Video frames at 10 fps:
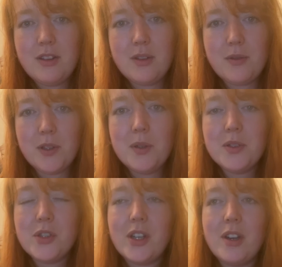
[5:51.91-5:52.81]
the
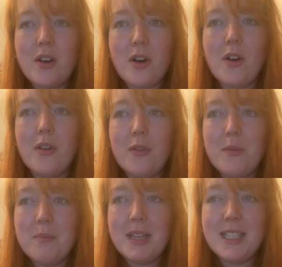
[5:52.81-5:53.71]
future of
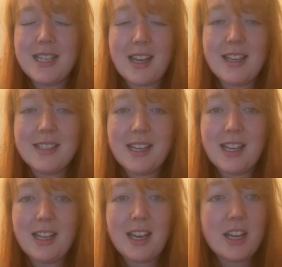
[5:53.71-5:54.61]
me dieting.